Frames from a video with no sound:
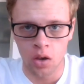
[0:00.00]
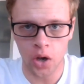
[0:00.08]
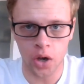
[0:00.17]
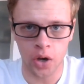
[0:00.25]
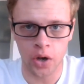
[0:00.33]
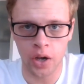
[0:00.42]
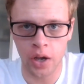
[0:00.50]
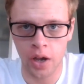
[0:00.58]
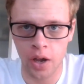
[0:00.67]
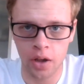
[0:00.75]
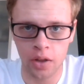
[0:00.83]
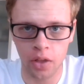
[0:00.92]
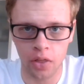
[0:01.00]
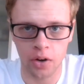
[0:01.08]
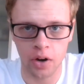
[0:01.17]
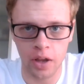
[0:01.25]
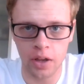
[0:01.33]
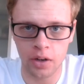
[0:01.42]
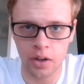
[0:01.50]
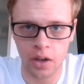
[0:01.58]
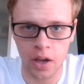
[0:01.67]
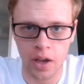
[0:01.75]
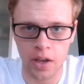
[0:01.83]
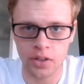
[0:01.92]
Other night,
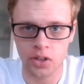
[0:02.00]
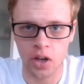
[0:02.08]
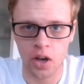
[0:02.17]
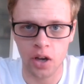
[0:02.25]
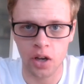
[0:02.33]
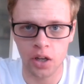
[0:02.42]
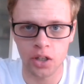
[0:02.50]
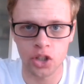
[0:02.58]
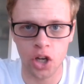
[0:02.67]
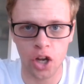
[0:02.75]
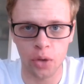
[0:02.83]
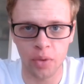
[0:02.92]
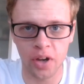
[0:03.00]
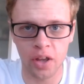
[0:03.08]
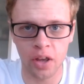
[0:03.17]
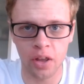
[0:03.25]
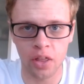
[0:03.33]
I saw John Wick